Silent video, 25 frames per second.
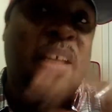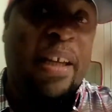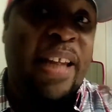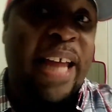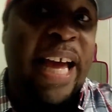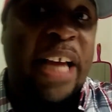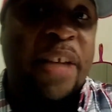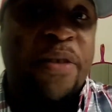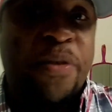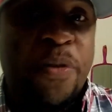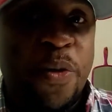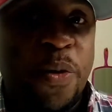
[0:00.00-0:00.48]

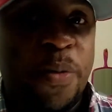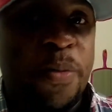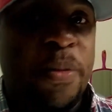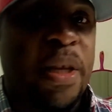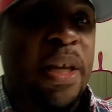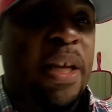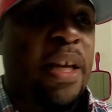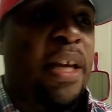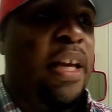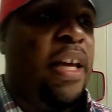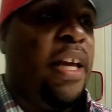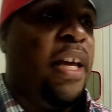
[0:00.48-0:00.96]
classroom,
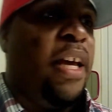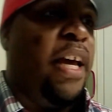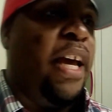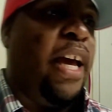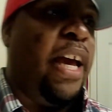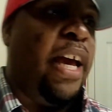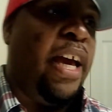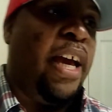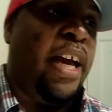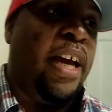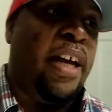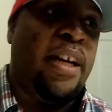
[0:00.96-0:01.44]

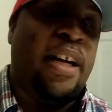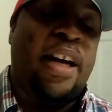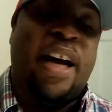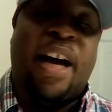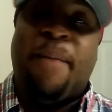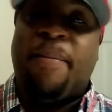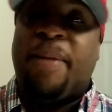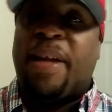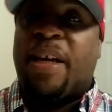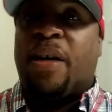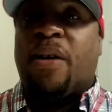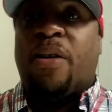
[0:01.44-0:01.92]
and
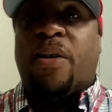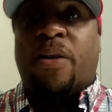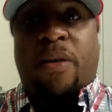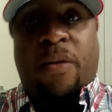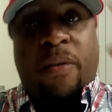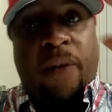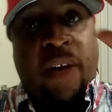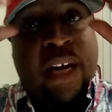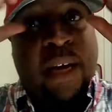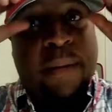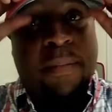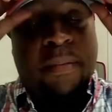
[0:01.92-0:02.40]
I'm like,
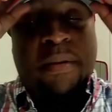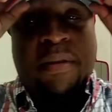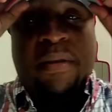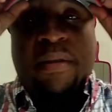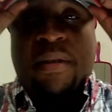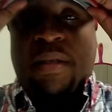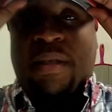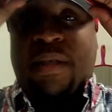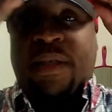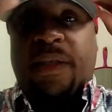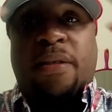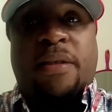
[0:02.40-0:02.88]
oh crap,
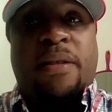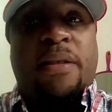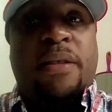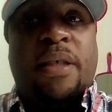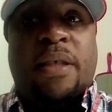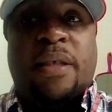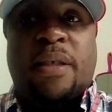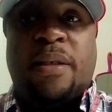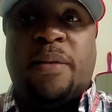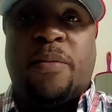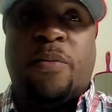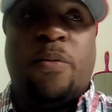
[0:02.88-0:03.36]

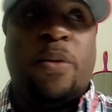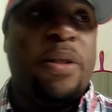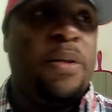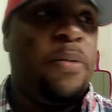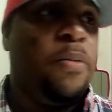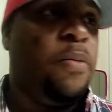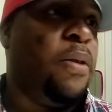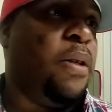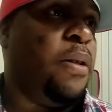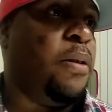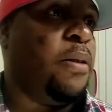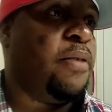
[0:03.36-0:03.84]

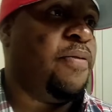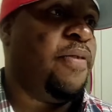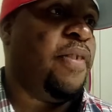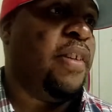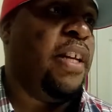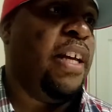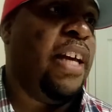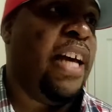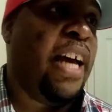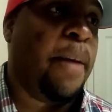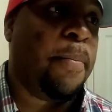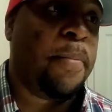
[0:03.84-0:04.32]
what is
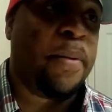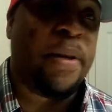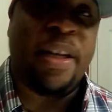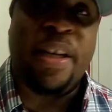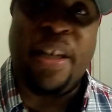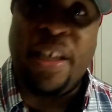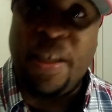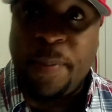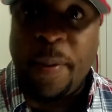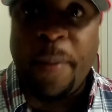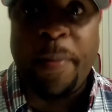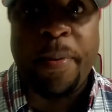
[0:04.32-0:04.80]
finna happen?
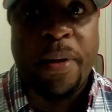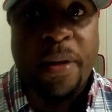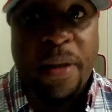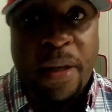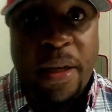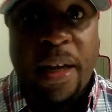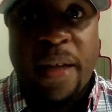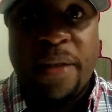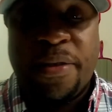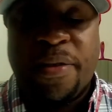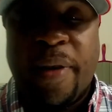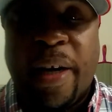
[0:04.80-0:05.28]
And these people
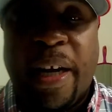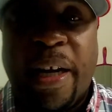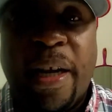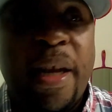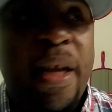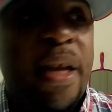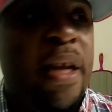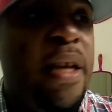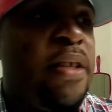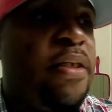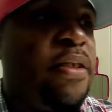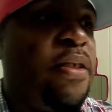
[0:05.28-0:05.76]
are nuts, right?
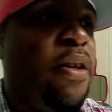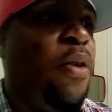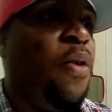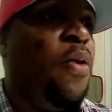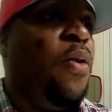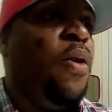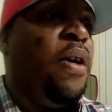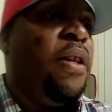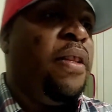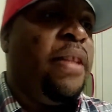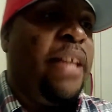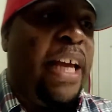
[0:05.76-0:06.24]

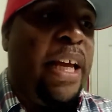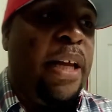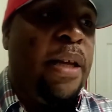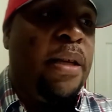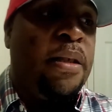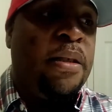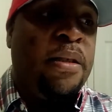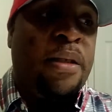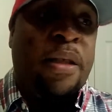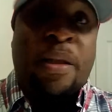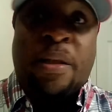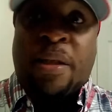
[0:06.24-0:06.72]
So
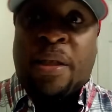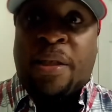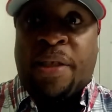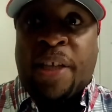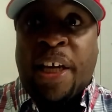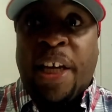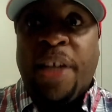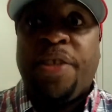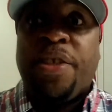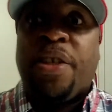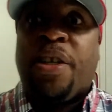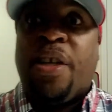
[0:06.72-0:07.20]
the
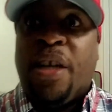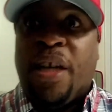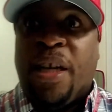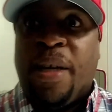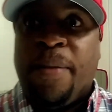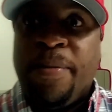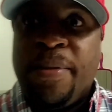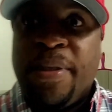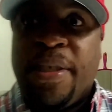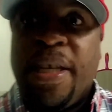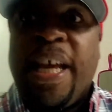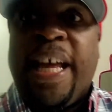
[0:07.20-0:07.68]
teacher
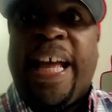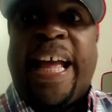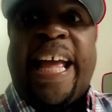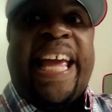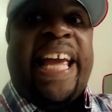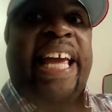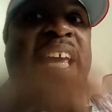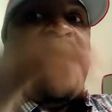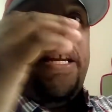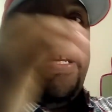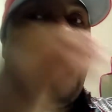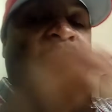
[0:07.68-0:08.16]
comes,
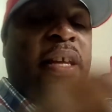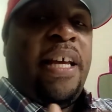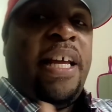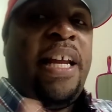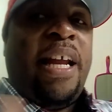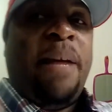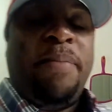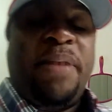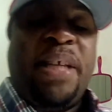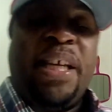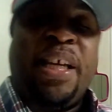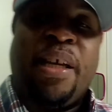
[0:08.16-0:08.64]
and
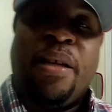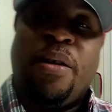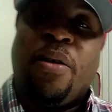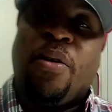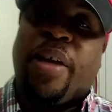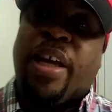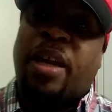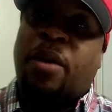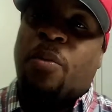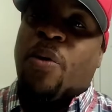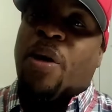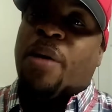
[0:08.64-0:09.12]
I'm thinking,
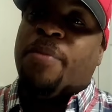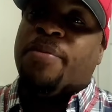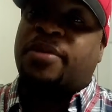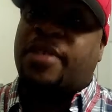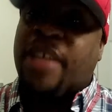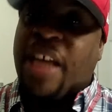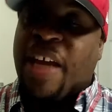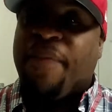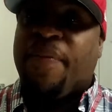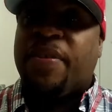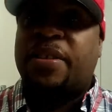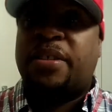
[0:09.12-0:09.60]
okay, well, I'm
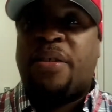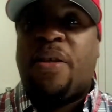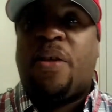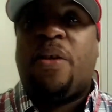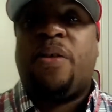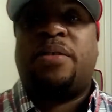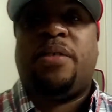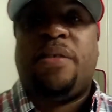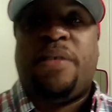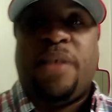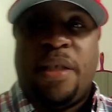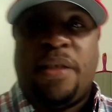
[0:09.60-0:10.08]
safe as
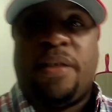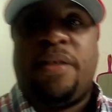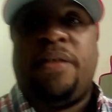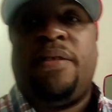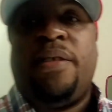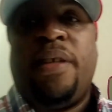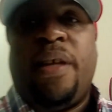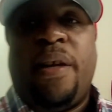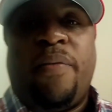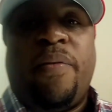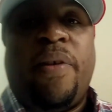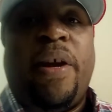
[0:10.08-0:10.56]
long as the
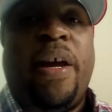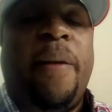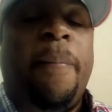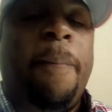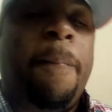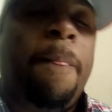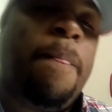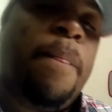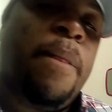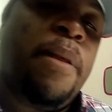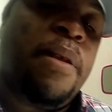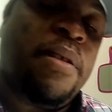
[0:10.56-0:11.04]
teacher's there,
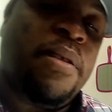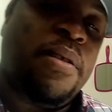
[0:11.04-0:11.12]
right?